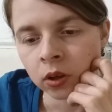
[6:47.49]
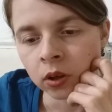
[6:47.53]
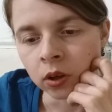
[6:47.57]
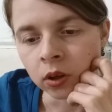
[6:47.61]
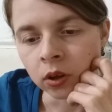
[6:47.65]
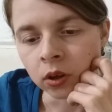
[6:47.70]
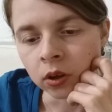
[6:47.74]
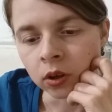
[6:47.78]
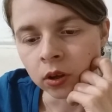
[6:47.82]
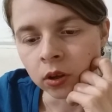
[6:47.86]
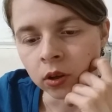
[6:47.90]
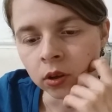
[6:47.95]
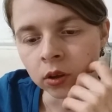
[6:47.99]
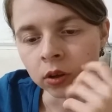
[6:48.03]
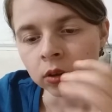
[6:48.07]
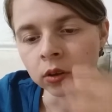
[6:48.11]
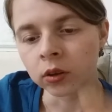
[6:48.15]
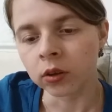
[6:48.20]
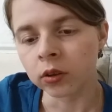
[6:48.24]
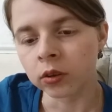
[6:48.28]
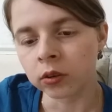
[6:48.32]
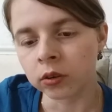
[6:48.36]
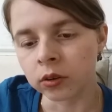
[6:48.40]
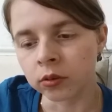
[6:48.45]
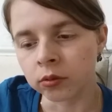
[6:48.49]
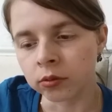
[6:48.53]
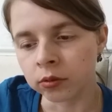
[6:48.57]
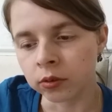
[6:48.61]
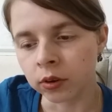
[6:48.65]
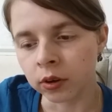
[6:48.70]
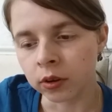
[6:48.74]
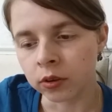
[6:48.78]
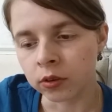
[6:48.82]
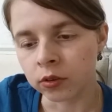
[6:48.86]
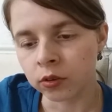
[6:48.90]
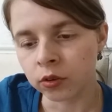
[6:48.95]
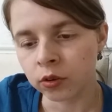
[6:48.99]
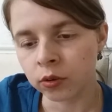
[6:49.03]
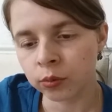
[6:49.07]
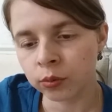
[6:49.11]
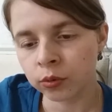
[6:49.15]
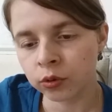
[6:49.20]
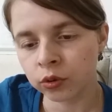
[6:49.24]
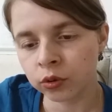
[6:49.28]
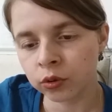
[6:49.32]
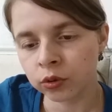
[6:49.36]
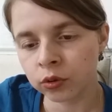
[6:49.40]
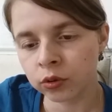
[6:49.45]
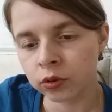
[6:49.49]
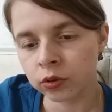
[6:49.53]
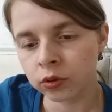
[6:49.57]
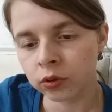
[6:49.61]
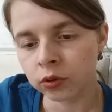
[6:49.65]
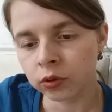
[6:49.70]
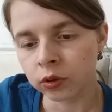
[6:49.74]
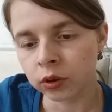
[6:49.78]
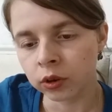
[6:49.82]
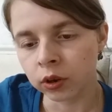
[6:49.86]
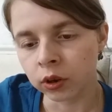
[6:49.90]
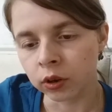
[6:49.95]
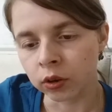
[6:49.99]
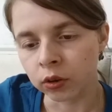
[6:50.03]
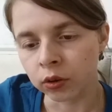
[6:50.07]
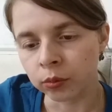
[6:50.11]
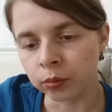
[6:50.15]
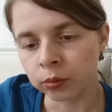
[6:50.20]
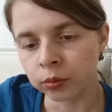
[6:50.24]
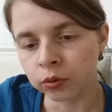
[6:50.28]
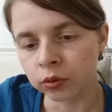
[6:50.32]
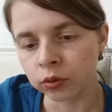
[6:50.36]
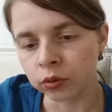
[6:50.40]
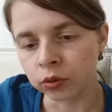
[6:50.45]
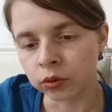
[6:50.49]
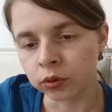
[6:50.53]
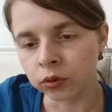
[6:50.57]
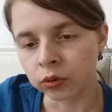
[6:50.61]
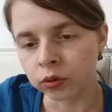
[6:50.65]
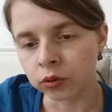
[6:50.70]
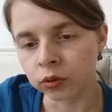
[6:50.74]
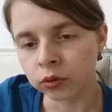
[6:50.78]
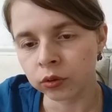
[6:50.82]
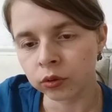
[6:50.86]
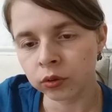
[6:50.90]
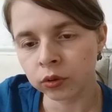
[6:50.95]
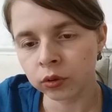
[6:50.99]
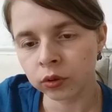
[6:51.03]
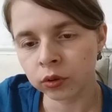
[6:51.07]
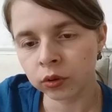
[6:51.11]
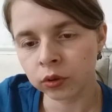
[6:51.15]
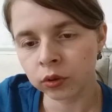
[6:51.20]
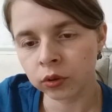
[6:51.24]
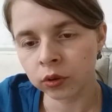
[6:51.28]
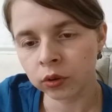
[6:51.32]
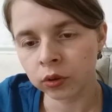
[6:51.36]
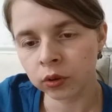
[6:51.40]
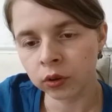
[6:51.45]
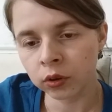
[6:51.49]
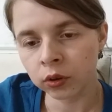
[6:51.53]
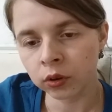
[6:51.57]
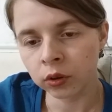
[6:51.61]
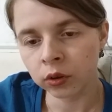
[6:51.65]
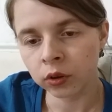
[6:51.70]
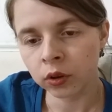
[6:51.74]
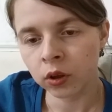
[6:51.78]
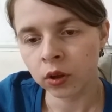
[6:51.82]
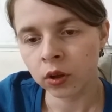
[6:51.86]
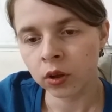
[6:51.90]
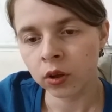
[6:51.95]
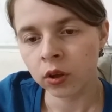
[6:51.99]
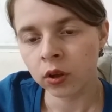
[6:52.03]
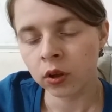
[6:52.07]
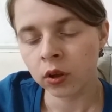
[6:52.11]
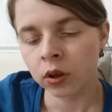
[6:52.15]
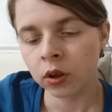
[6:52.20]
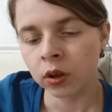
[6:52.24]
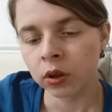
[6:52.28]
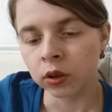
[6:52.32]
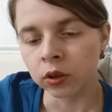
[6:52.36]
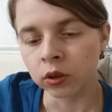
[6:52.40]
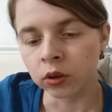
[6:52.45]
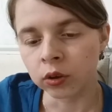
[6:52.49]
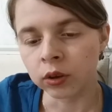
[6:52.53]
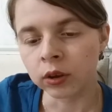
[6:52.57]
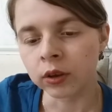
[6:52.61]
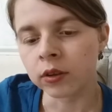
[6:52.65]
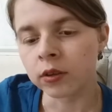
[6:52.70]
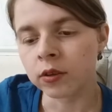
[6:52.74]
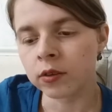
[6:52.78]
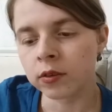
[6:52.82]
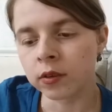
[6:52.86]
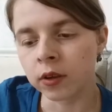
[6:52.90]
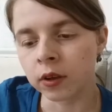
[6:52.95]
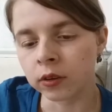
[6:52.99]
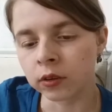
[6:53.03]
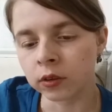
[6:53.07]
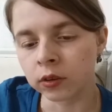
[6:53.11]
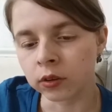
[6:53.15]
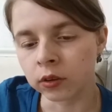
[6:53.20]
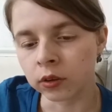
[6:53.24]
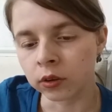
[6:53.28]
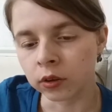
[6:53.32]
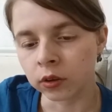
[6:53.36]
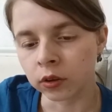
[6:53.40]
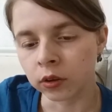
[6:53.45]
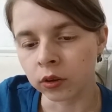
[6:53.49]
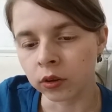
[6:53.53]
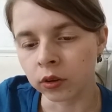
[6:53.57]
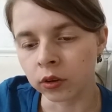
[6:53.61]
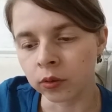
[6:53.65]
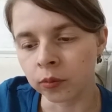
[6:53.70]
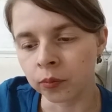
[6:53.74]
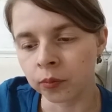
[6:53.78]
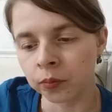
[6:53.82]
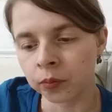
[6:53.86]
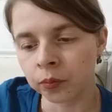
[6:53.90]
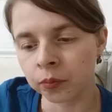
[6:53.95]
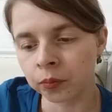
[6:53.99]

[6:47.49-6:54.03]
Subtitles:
Device options, reading options. You can set the